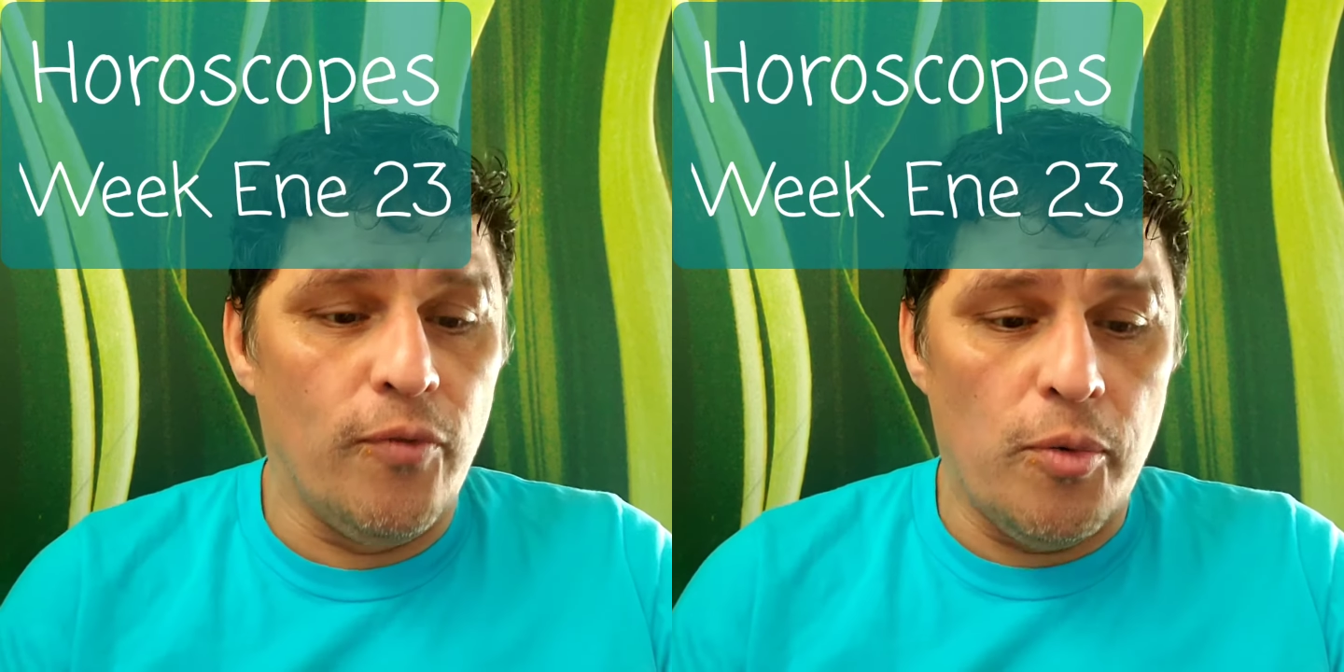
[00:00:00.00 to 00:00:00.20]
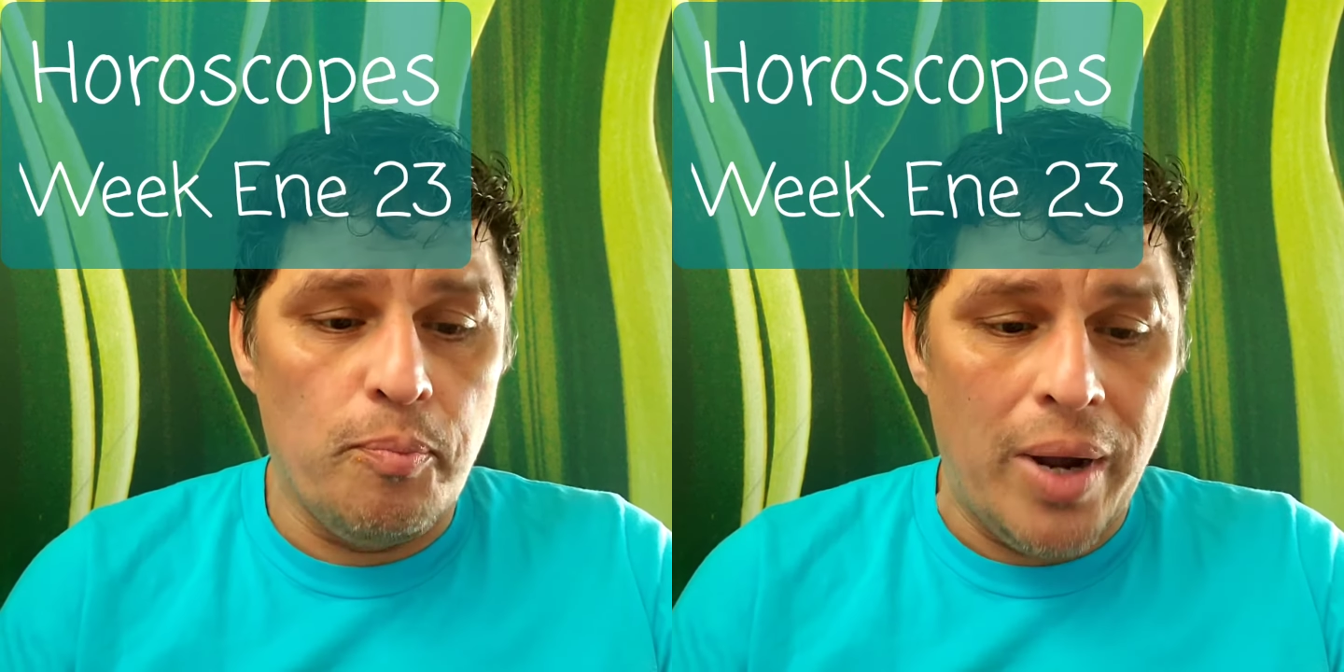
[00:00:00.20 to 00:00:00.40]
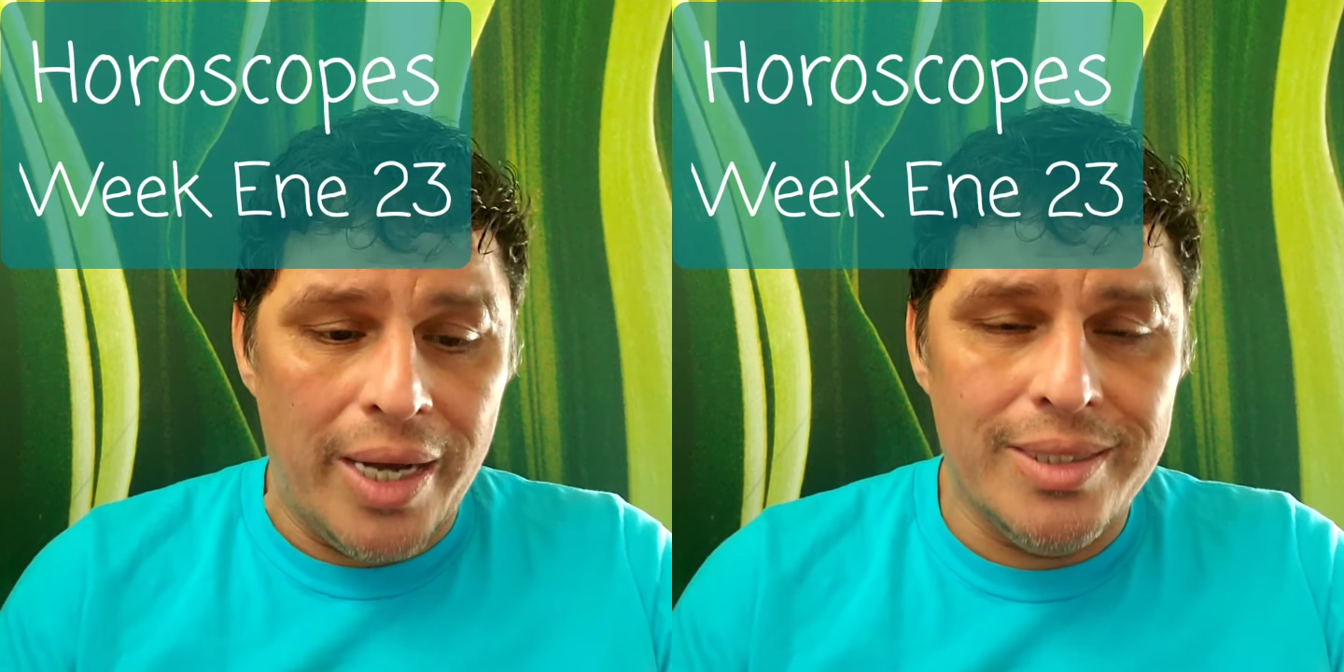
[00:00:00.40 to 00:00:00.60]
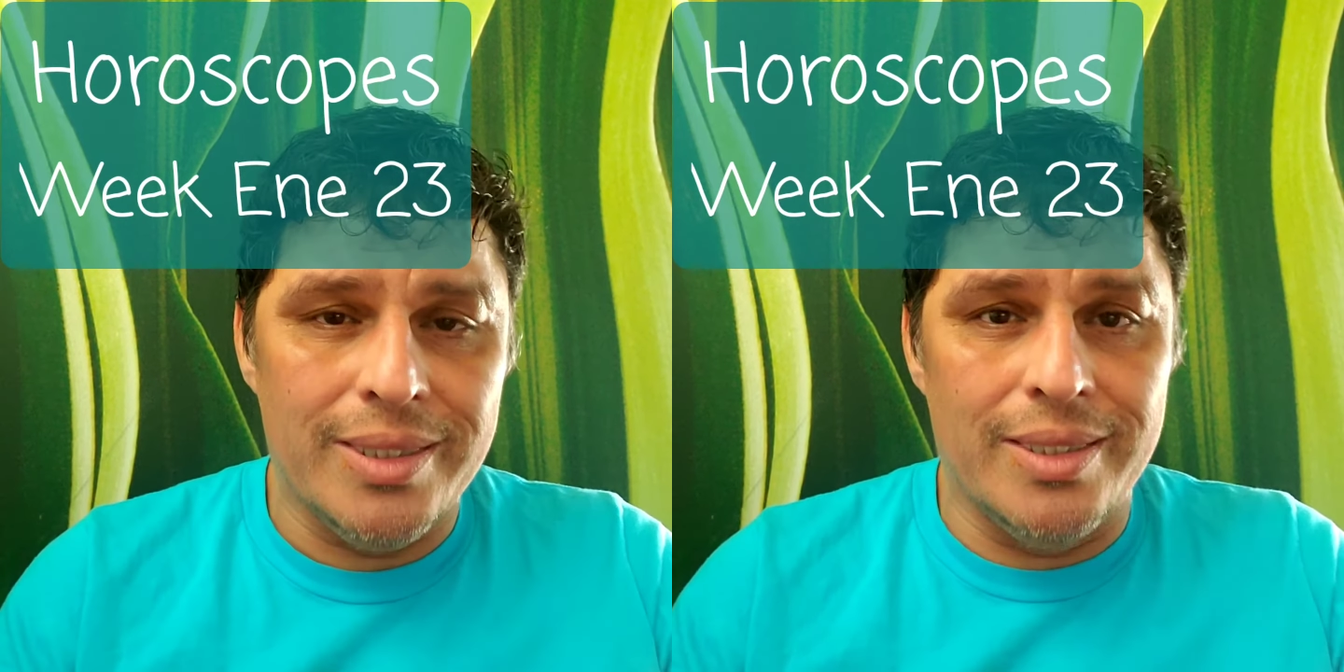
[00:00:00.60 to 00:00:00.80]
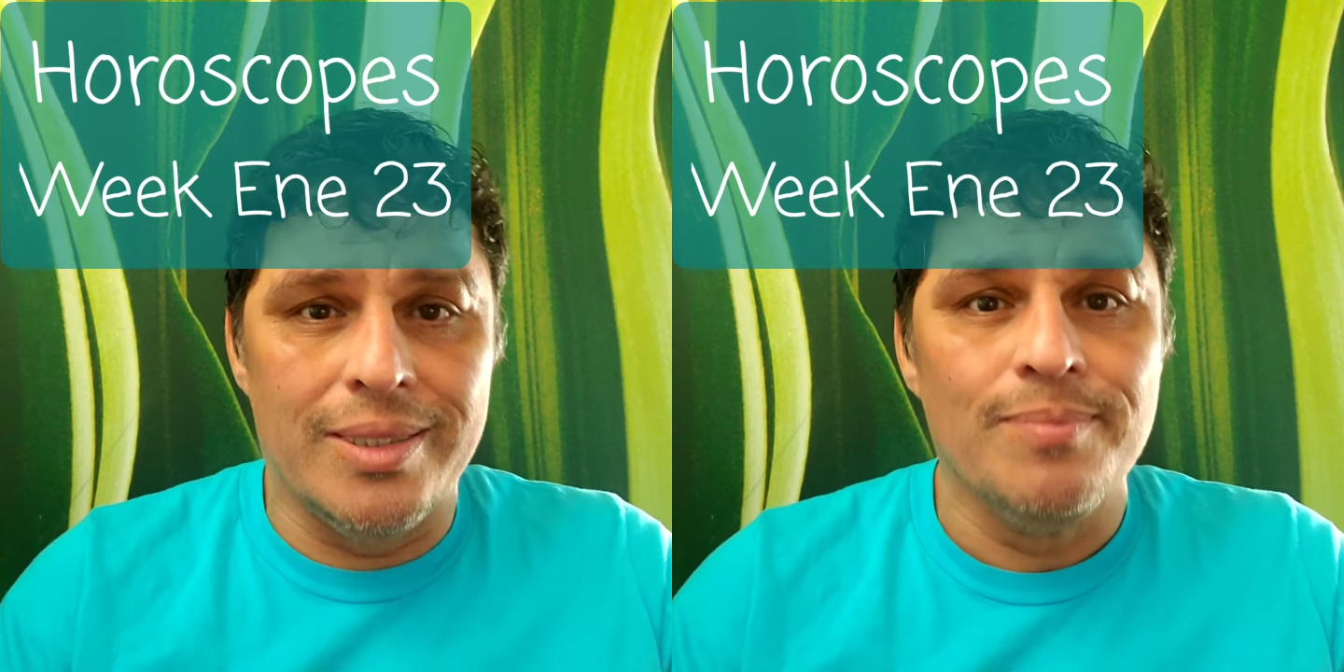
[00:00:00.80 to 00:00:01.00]
For
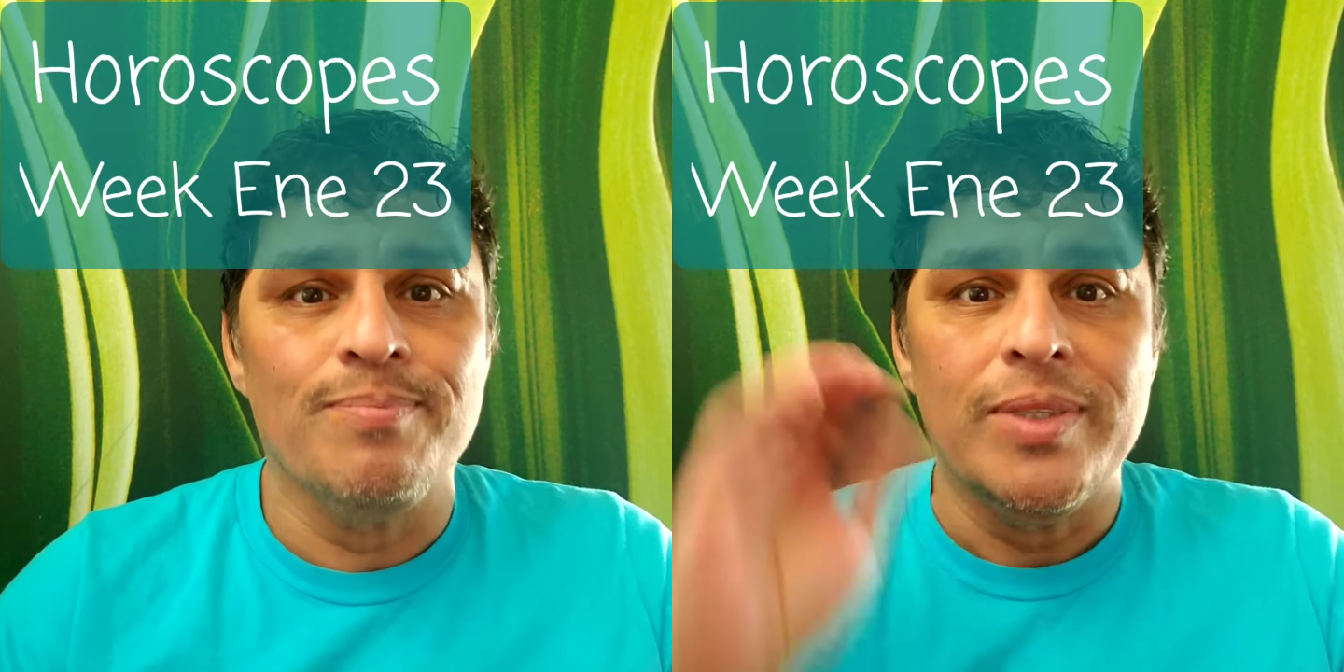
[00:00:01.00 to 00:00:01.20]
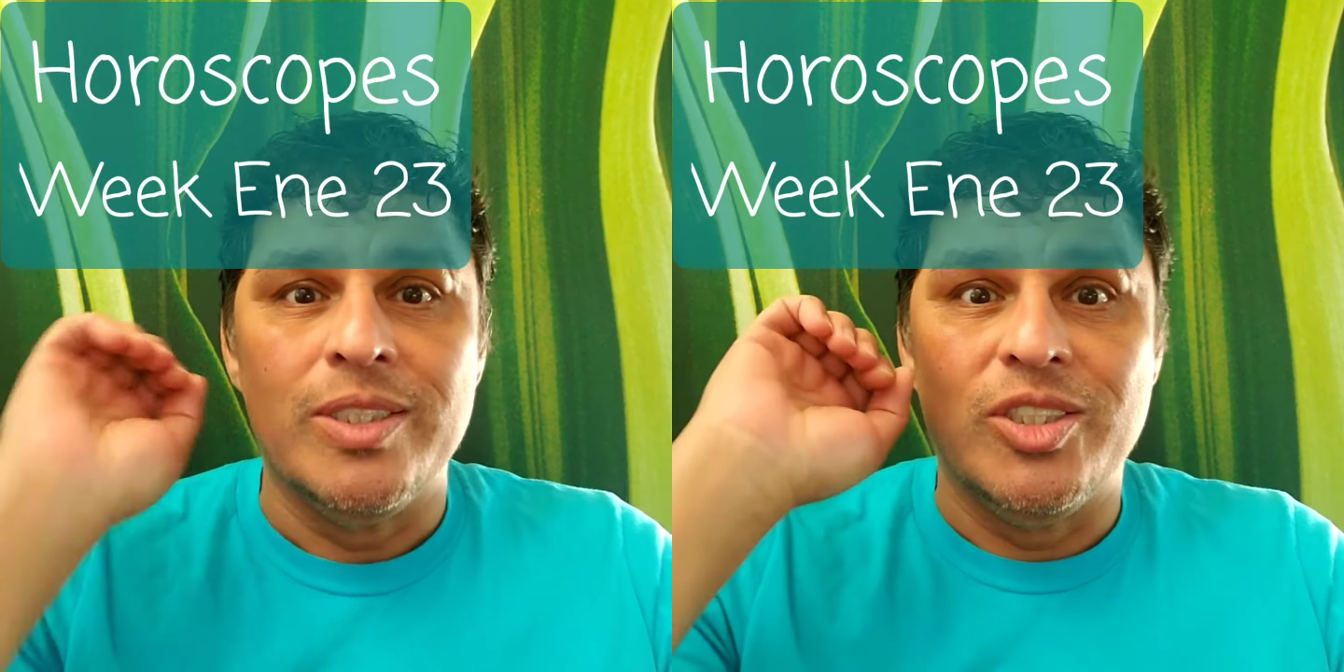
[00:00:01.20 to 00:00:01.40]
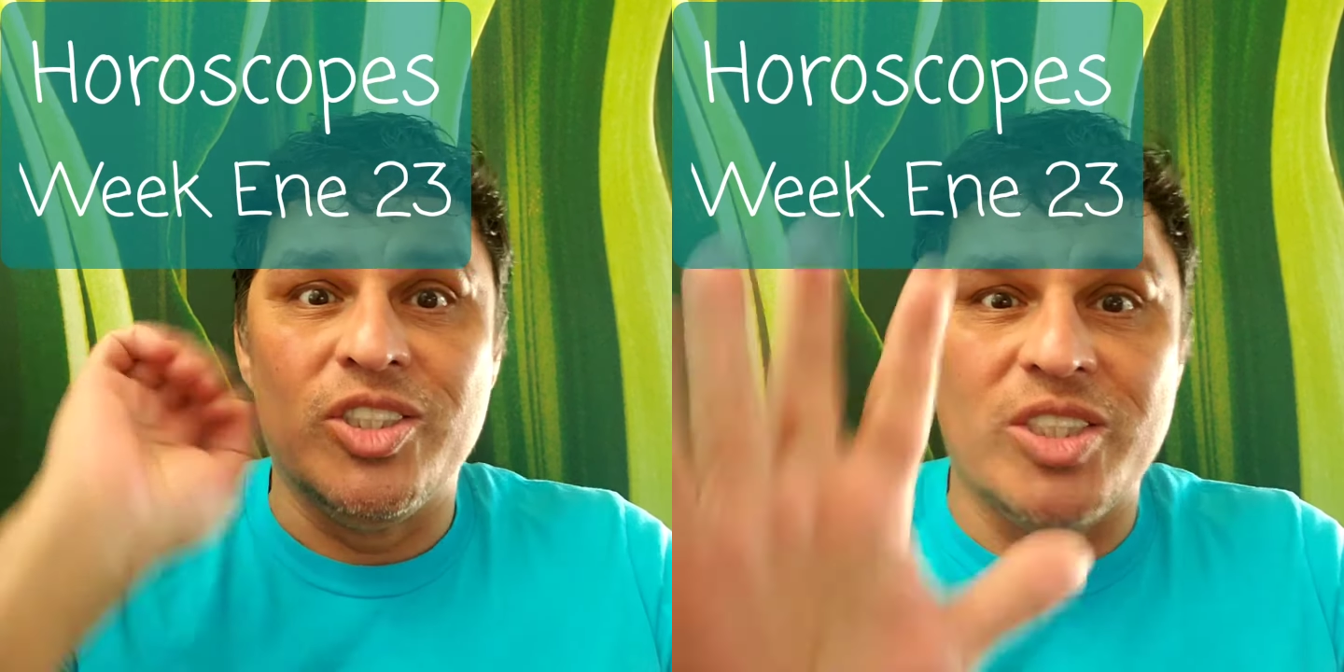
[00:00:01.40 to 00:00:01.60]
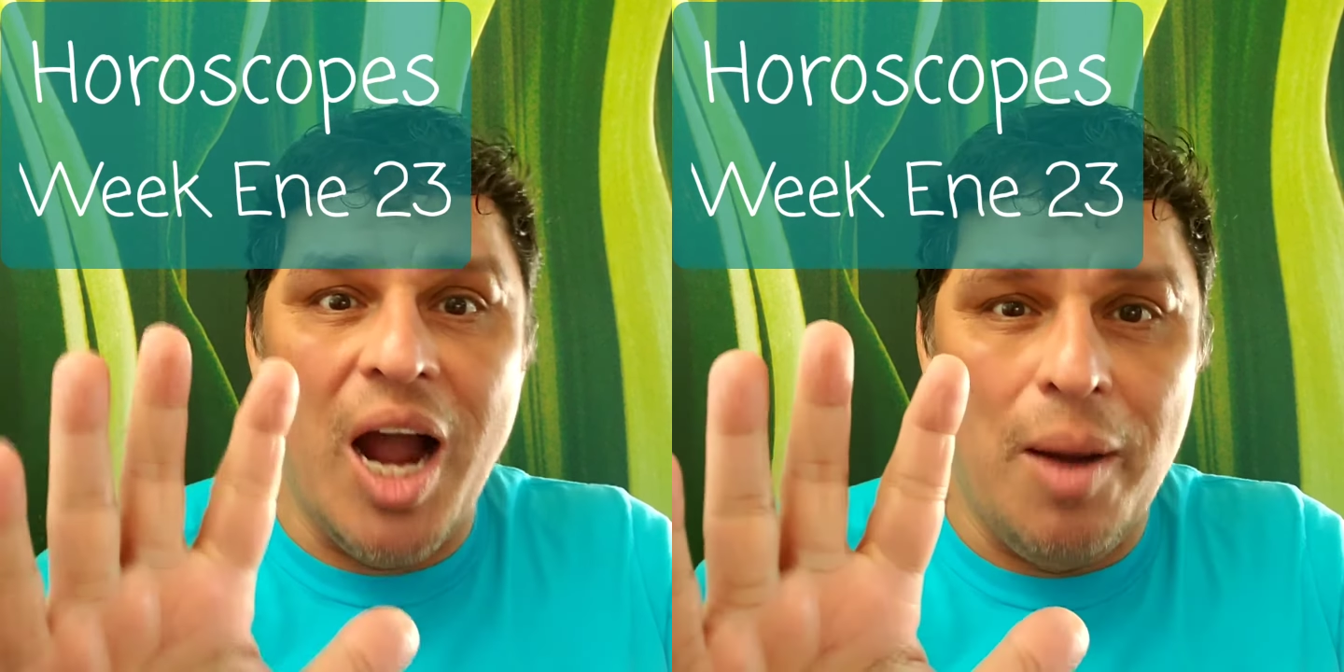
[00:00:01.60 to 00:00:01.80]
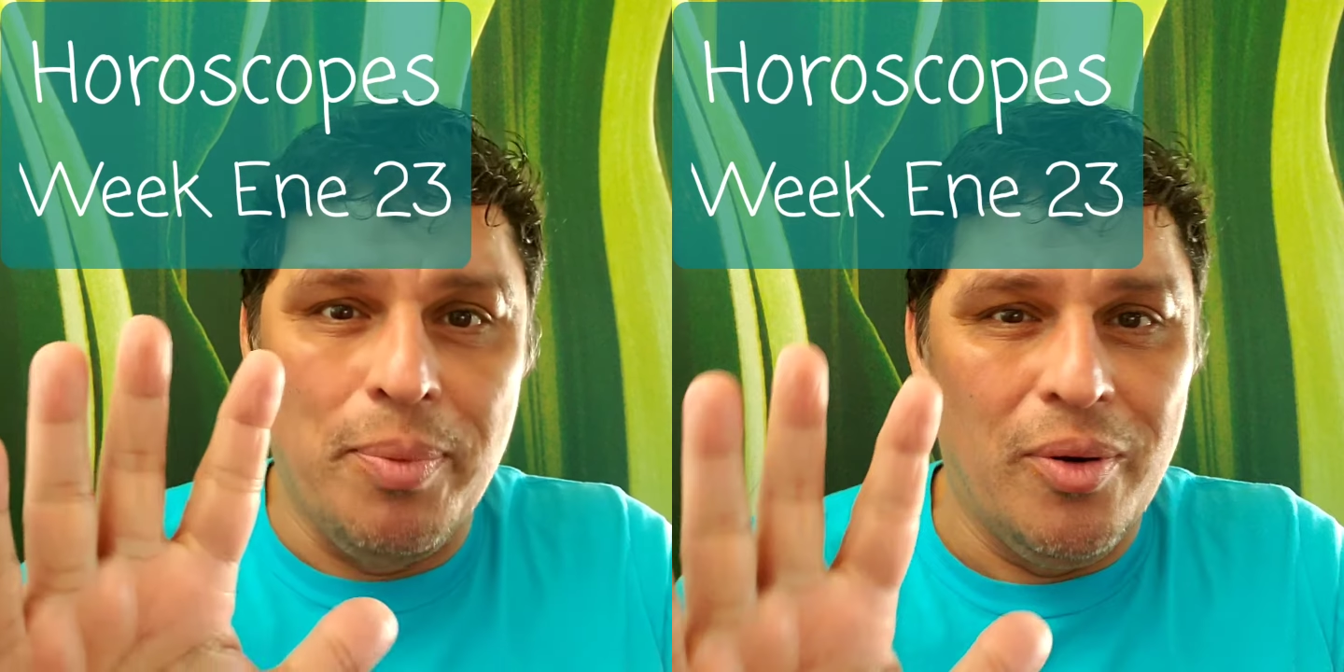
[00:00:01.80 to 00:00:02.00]
Pisces,
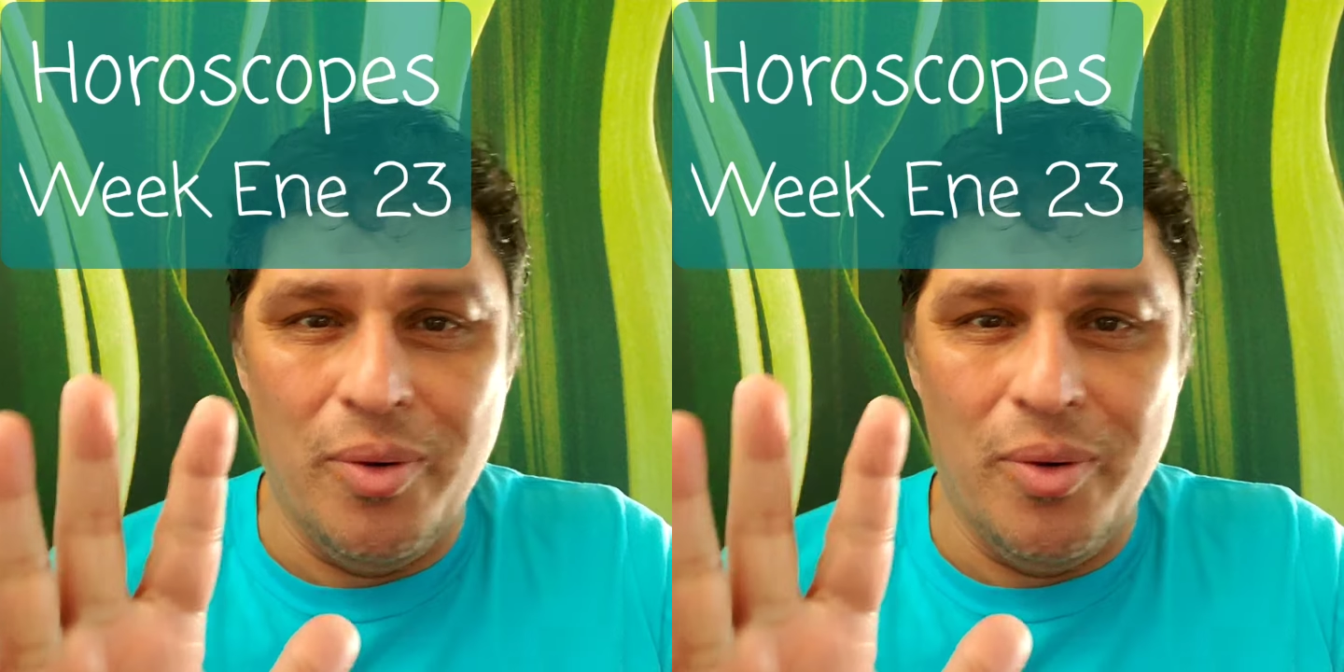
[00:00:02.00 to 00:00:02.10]
stop.